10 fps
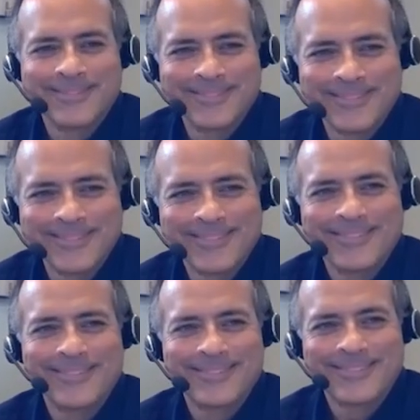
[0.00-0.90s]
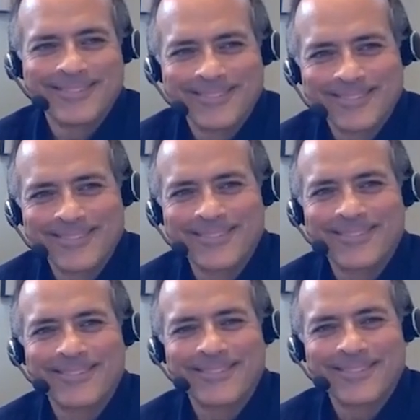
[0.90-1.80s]

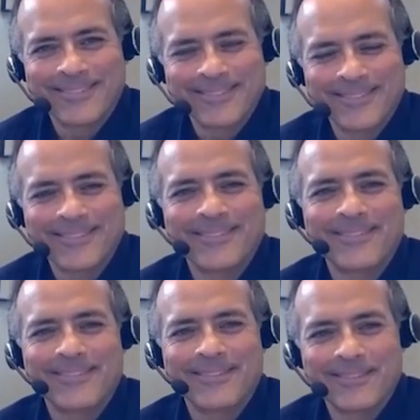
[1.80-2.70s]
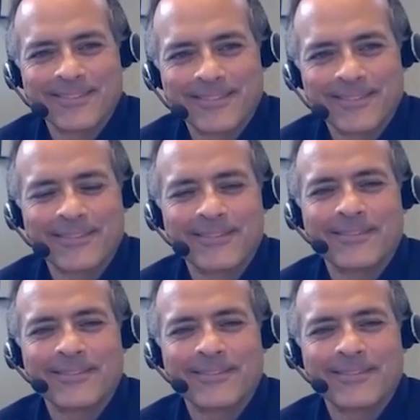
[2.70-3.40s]
(silent)